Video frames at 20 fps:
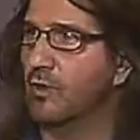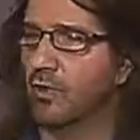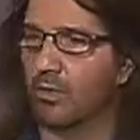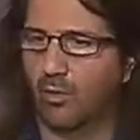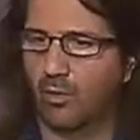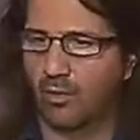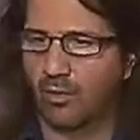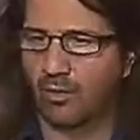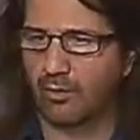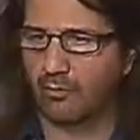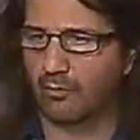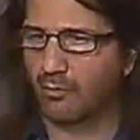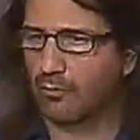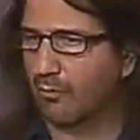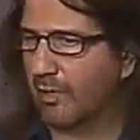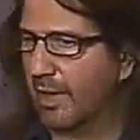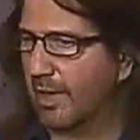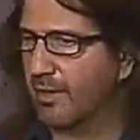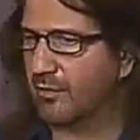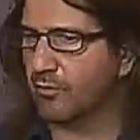or
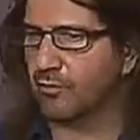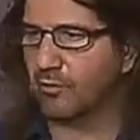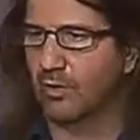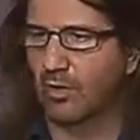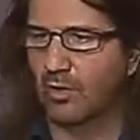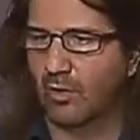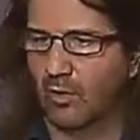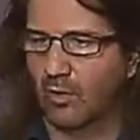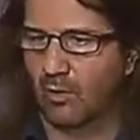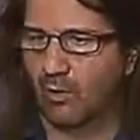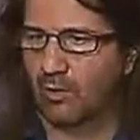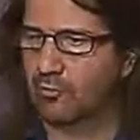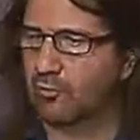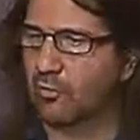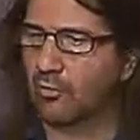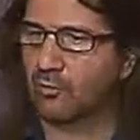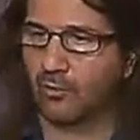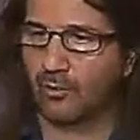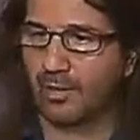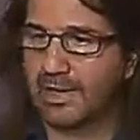stress or
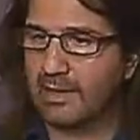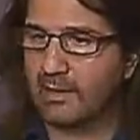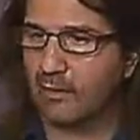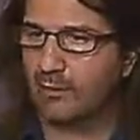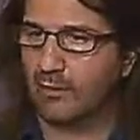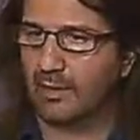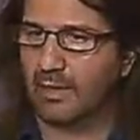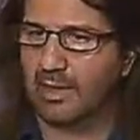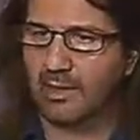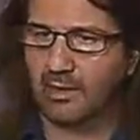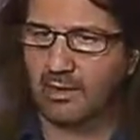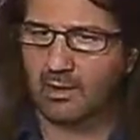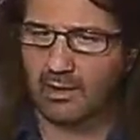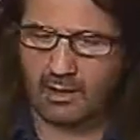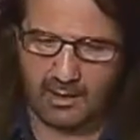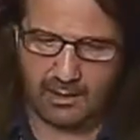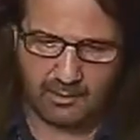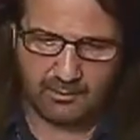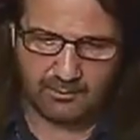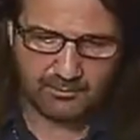just regular
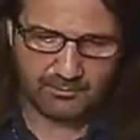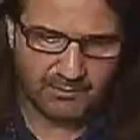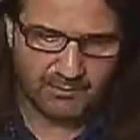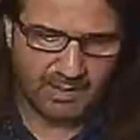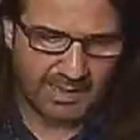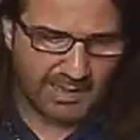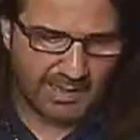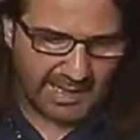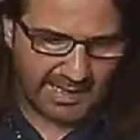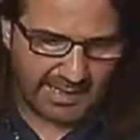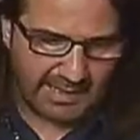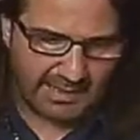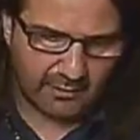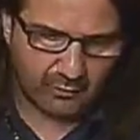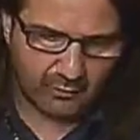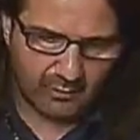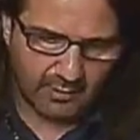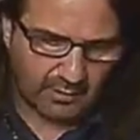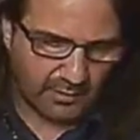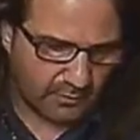
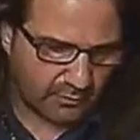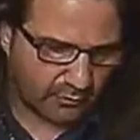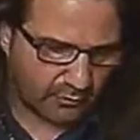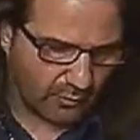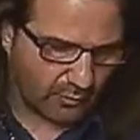headaches, so